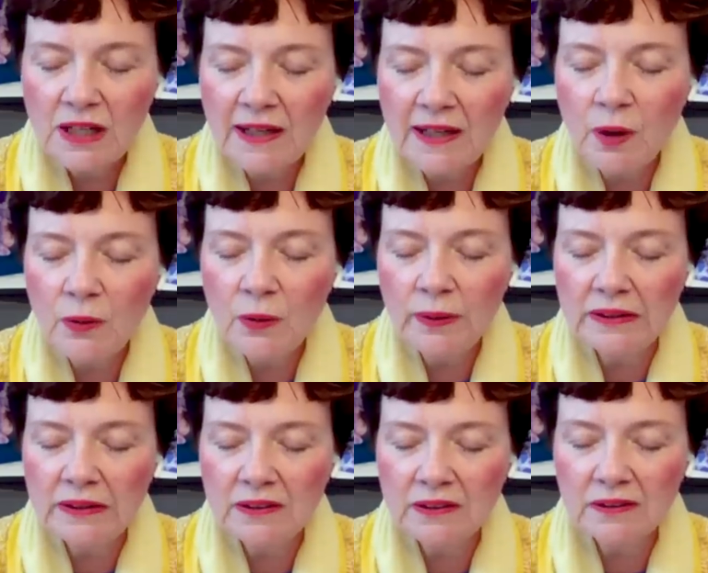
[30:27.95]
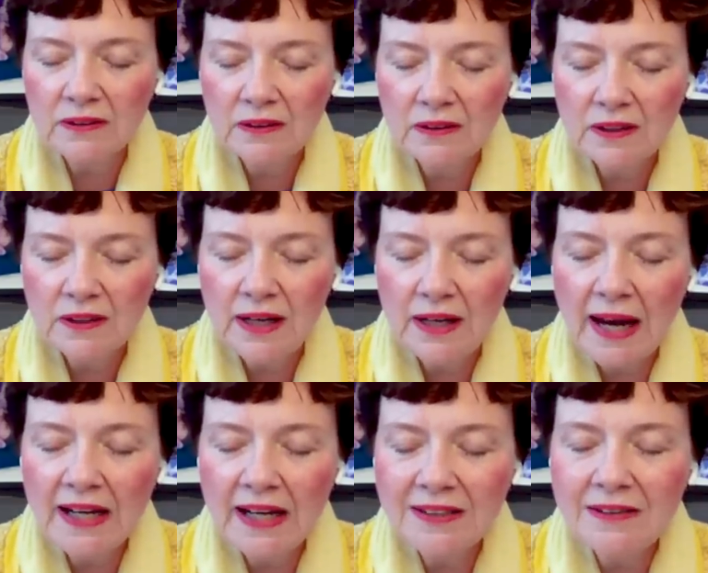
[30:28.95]
So take a moment
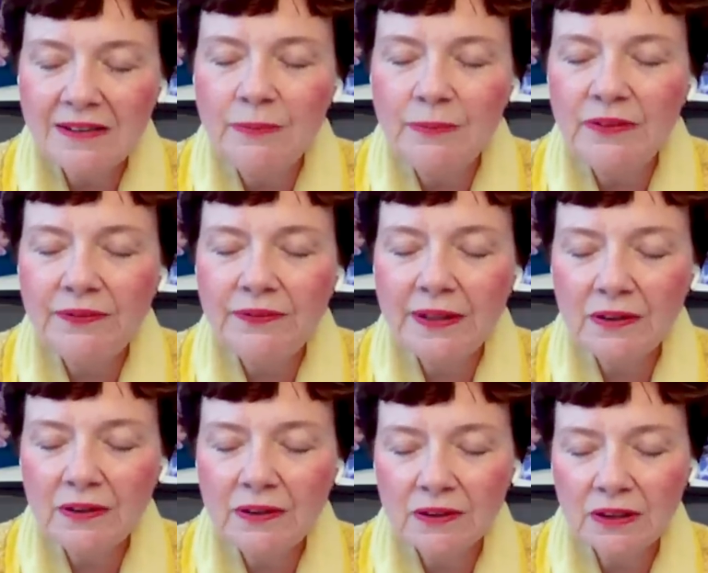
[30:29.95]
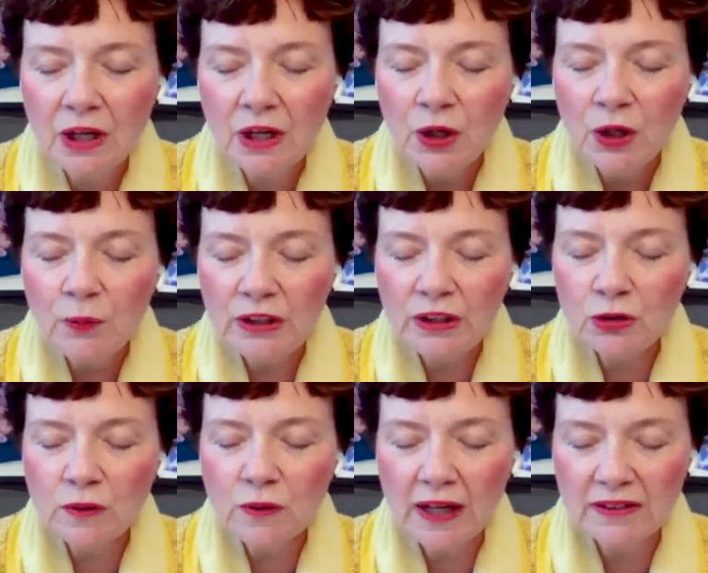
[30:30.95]
and ask to be filled
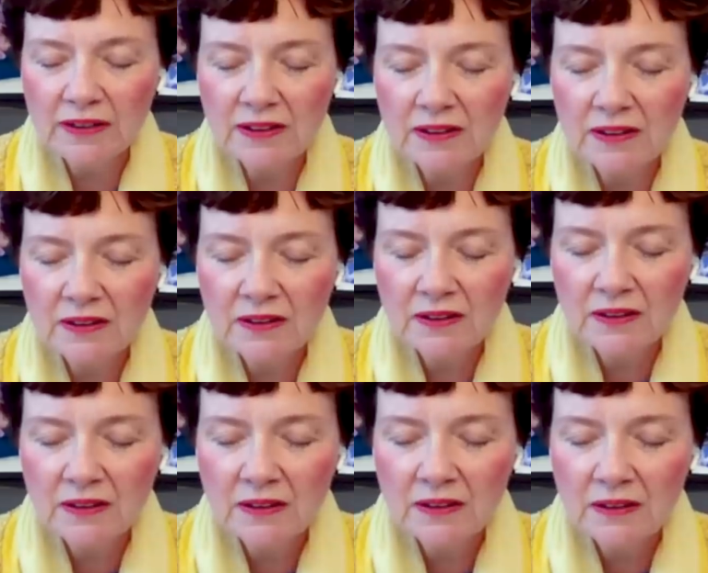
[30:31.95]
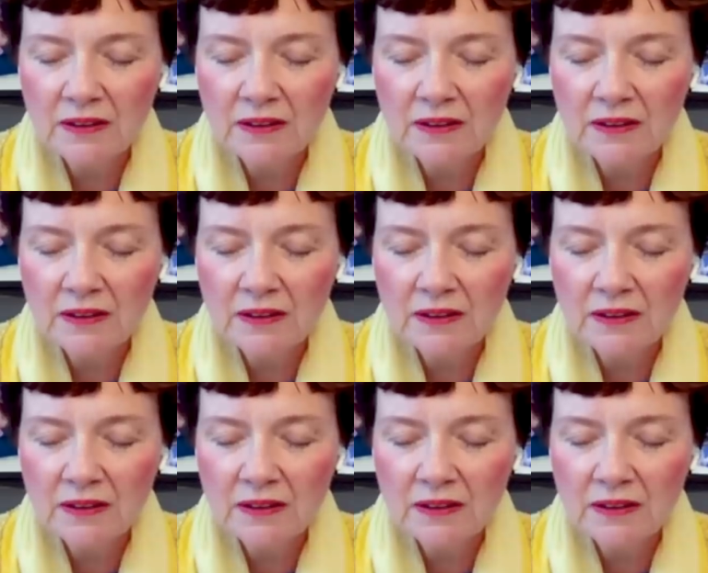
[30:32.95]
with trust